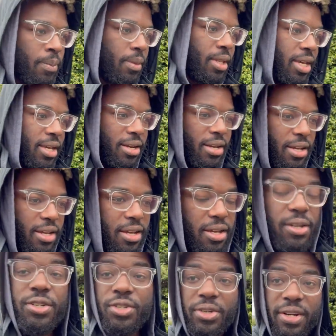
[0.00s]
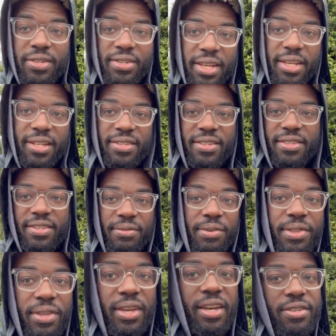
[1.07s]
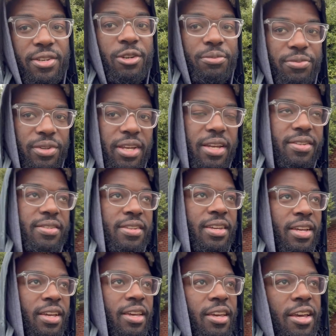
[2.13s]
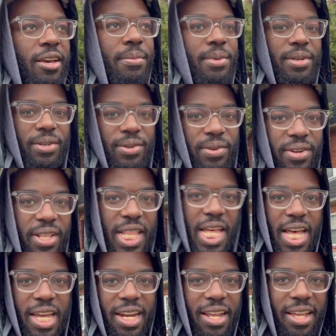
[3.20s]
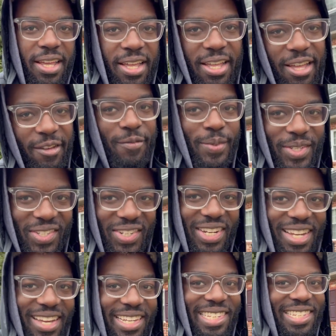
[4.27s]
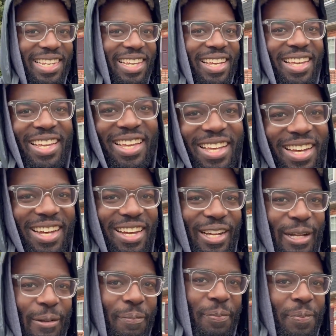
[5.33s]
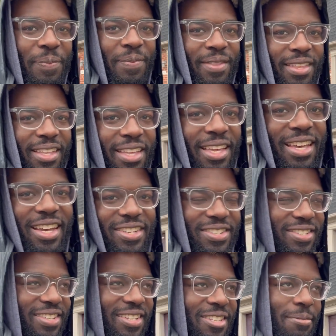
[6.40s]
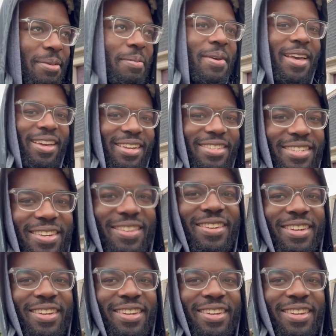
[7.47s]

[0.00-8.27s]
And I'm just trying to stay consistent with you guys. Hope you guys have been doing a lot. I've missed you guys. And it's just good to be back. So